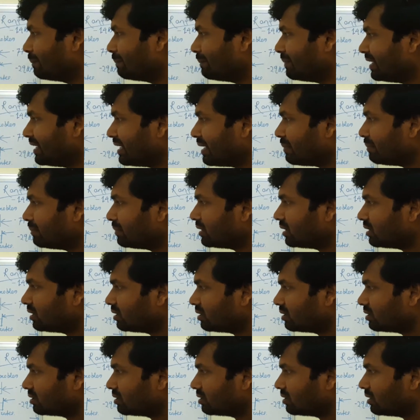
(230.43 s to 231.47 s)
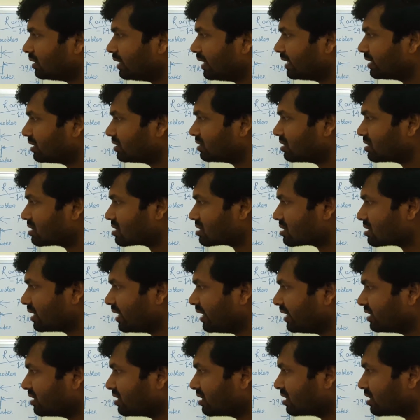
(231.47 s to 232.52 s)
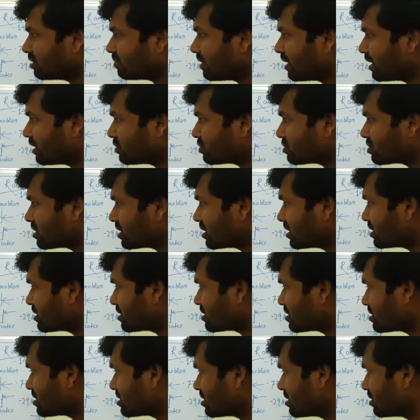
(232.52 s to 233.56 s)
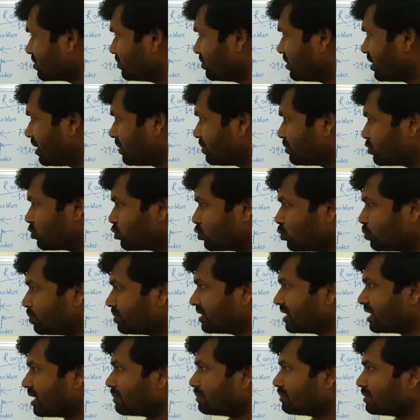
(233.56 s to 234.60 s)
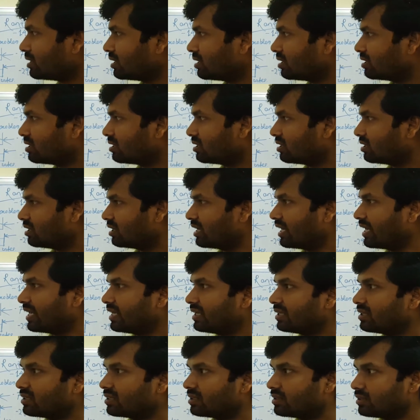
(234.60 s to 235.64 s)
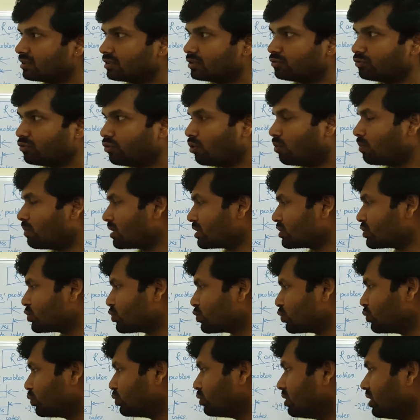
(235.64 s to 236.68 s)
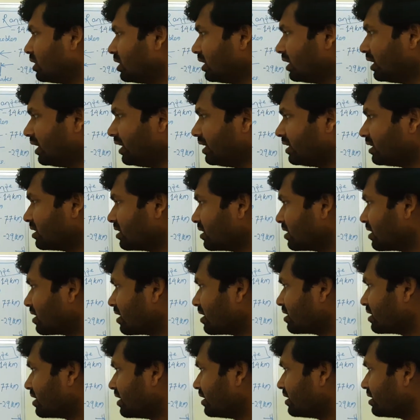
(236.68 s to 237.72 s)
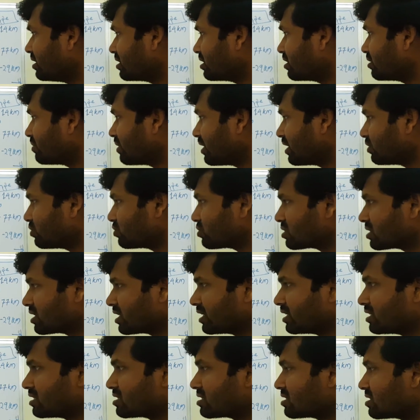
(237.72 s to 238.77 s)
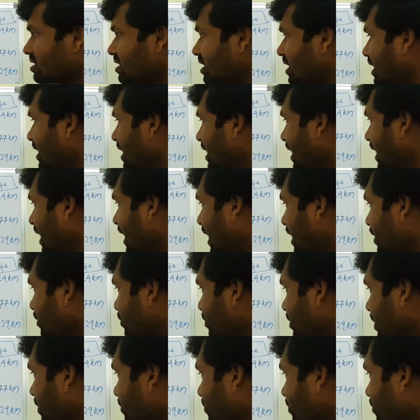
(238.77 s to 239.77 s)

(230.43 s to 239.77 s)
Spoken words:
Preamble length is 800 microseconds. We have two preamble like the format 2, 800 and 800 microseconds, and we